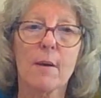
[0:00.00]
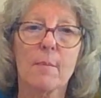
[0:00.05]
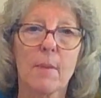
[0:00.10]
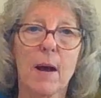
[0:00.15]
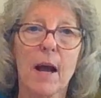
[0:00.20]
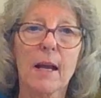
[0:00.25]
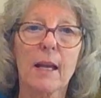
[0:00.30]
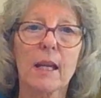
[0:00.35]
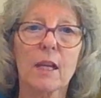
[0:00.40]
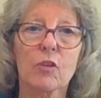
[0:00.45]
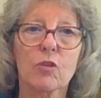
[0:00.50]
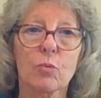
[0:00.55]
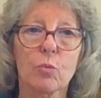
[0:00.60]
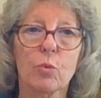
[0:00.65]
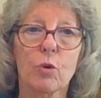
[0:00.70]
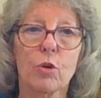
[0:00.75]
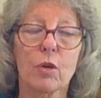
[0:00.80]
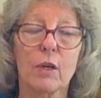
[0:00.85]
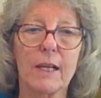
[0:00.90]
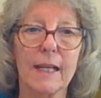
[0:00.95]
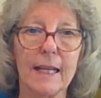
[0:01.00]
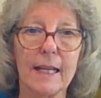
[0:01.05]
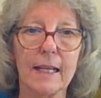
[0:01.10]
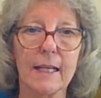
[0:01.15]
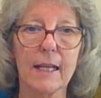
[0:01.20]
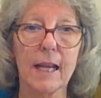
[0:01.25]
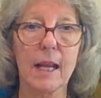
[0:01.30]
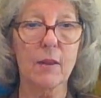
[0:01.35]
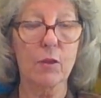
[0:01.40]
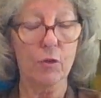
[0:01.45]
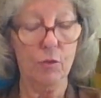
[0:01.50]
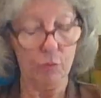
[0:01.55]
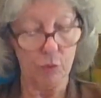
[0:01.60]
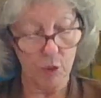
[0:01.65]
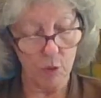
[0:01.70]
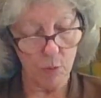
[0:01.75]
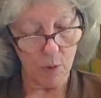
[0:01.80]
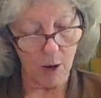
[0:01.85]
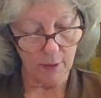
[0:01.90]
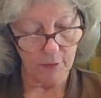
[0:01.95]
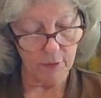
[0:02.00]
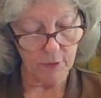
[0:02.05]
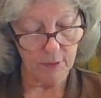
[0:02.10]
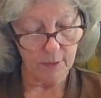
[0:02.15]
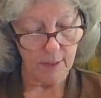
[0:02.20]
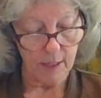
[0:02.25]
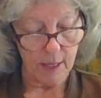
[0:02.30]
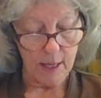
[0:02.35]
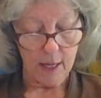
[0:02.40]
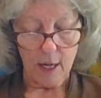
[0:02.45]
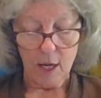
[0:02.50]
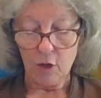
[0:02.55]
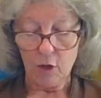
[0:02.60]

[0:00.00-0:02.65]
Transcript: by his word in and through us.